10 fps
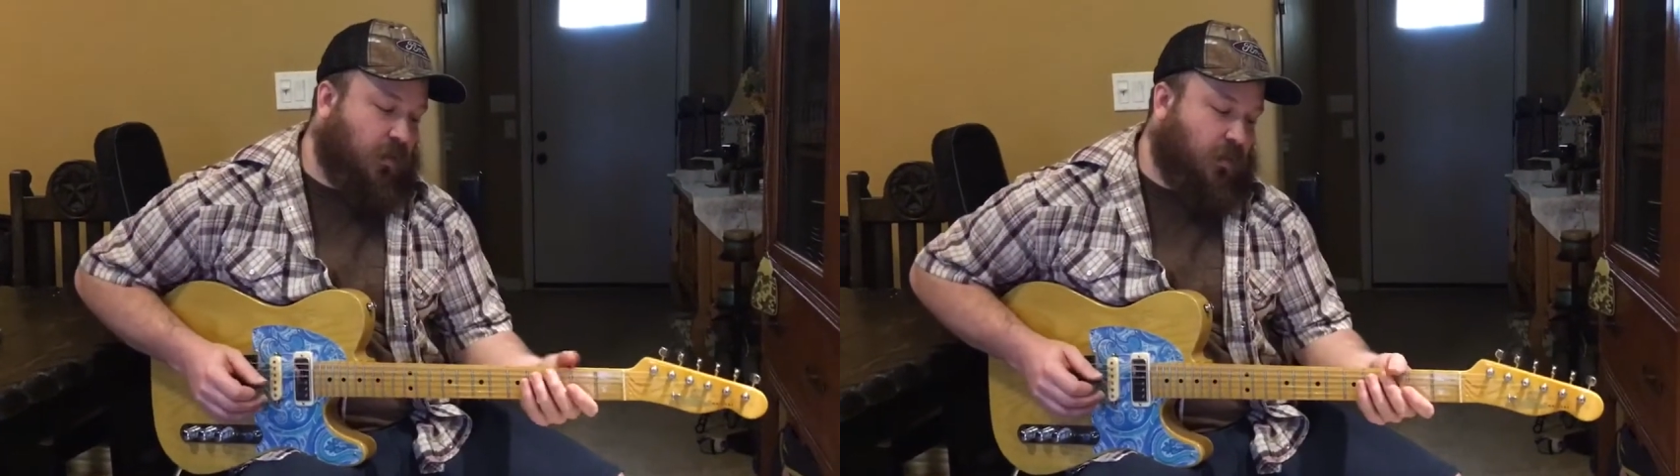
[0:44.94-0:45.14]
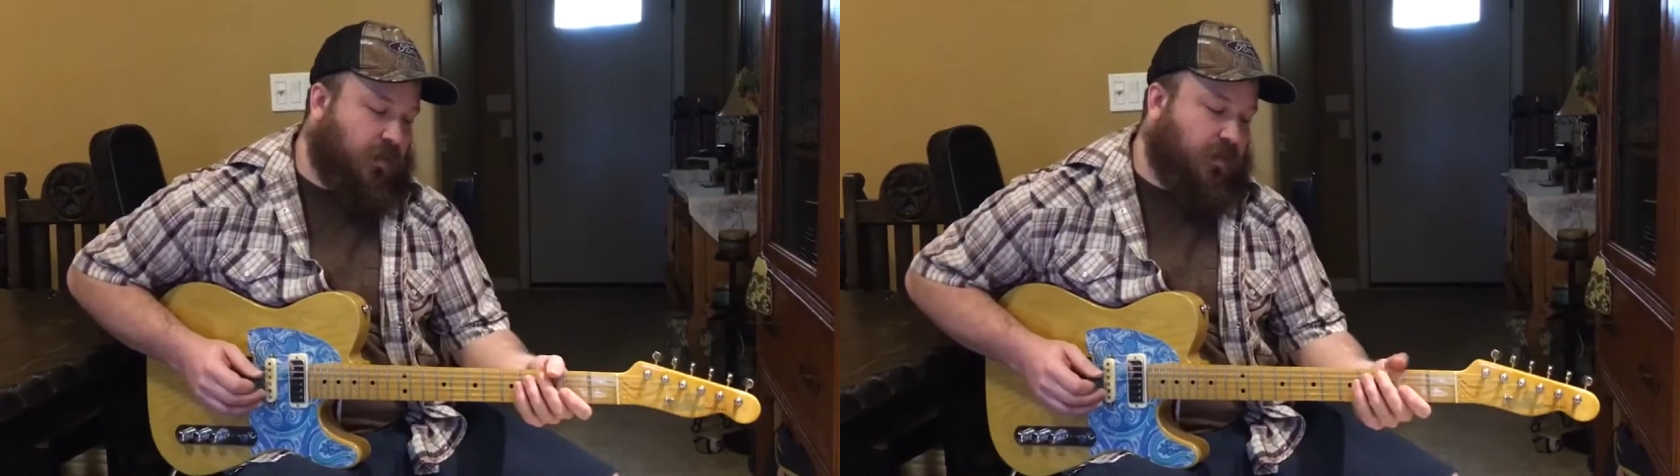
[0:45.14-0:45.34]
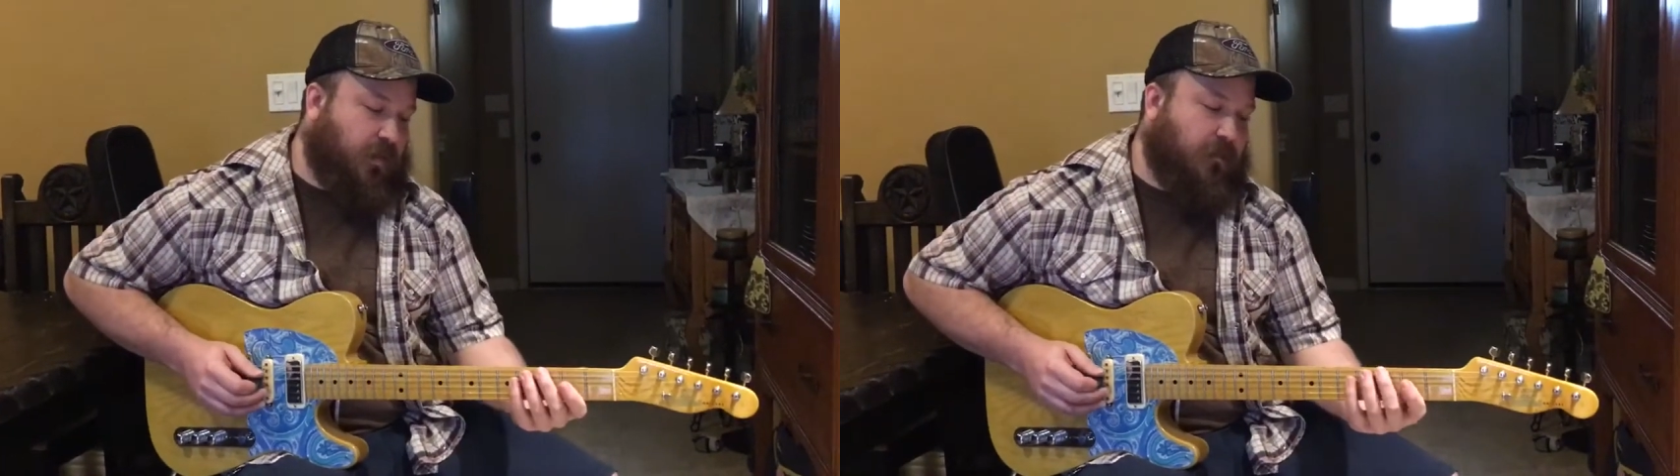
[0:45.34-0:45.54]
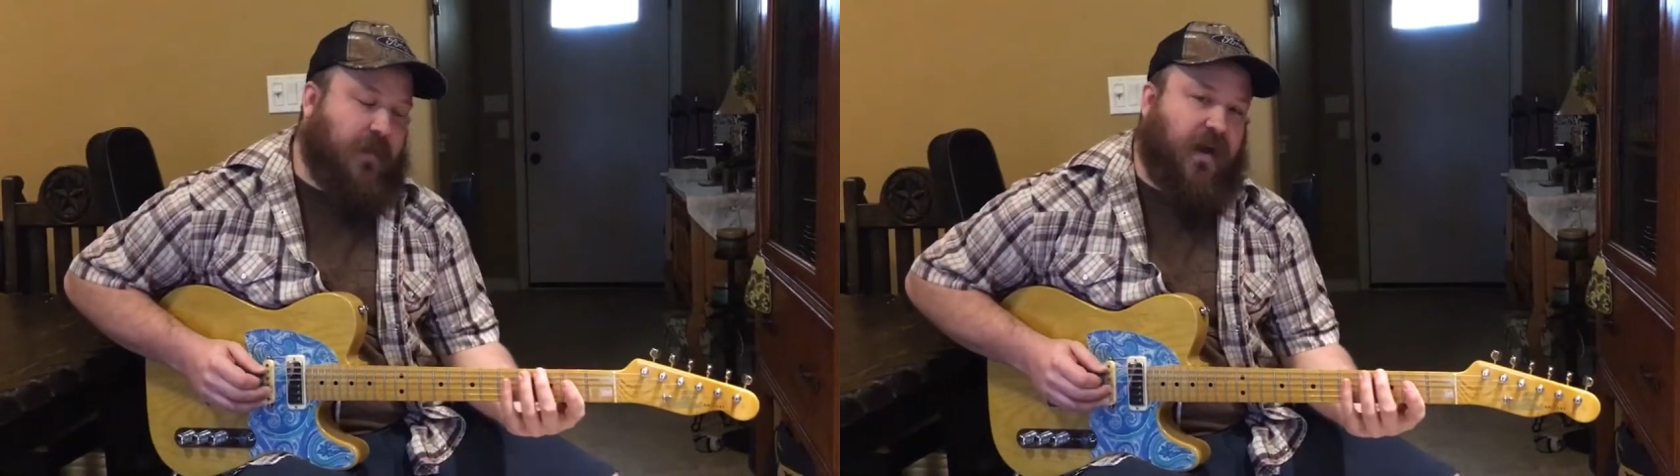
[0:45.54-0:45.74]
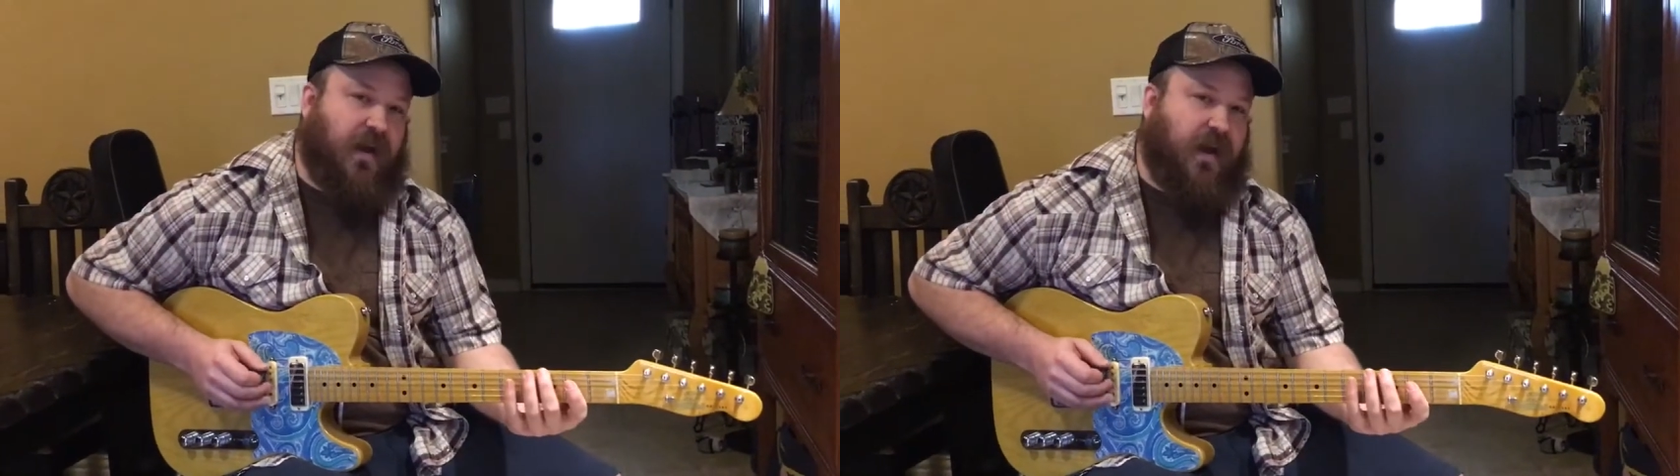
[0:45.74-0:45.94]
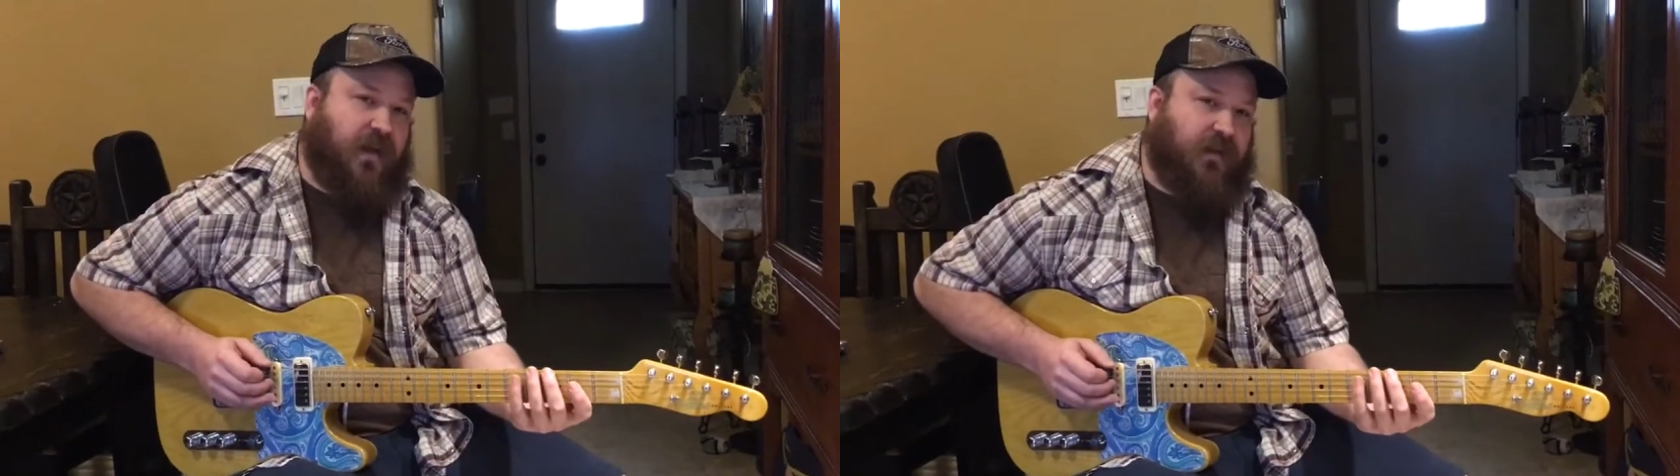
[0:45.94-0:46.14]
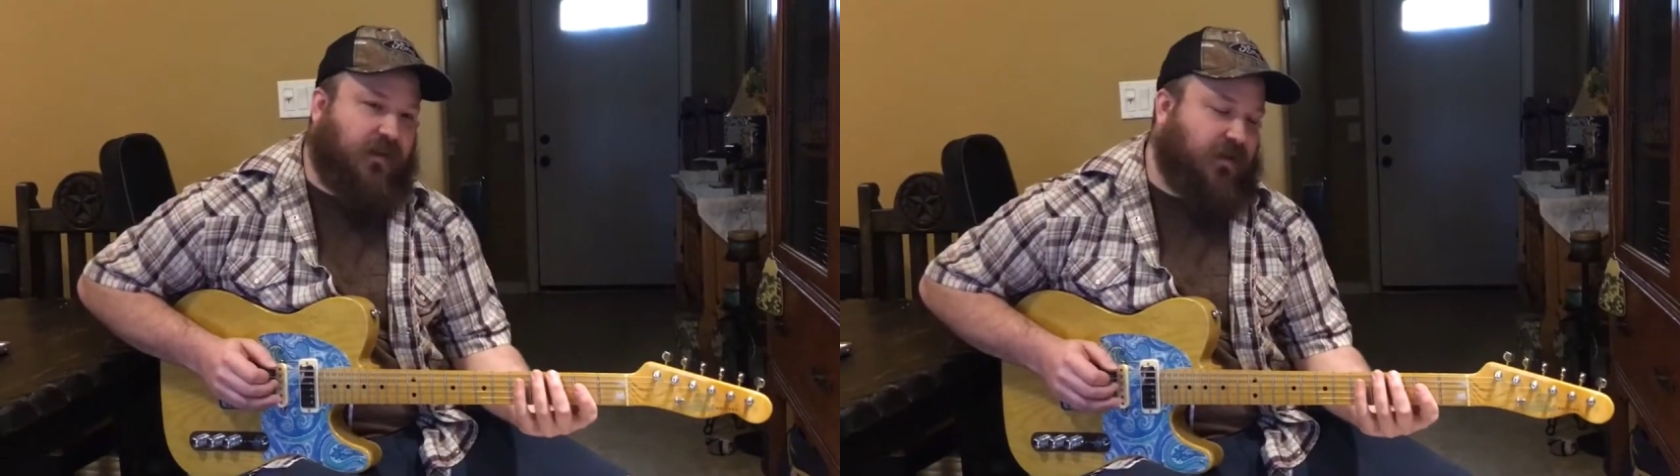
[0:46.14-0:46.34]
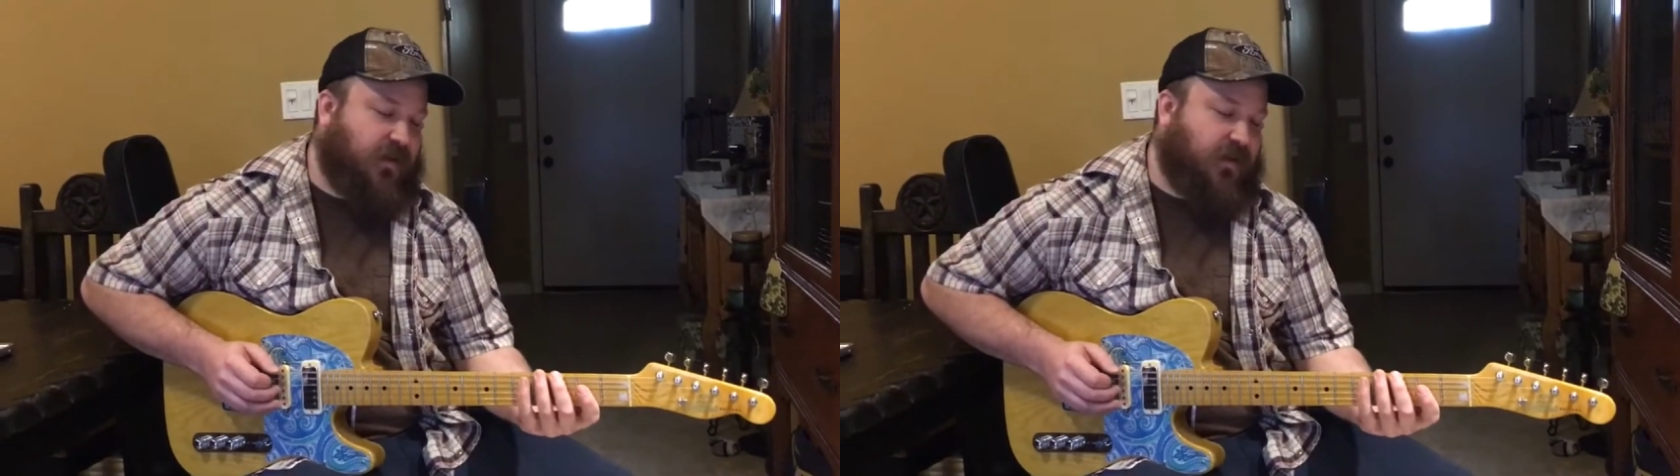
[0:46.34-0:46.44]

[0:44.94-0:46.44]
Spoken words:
Well, I'm Matt Hillel.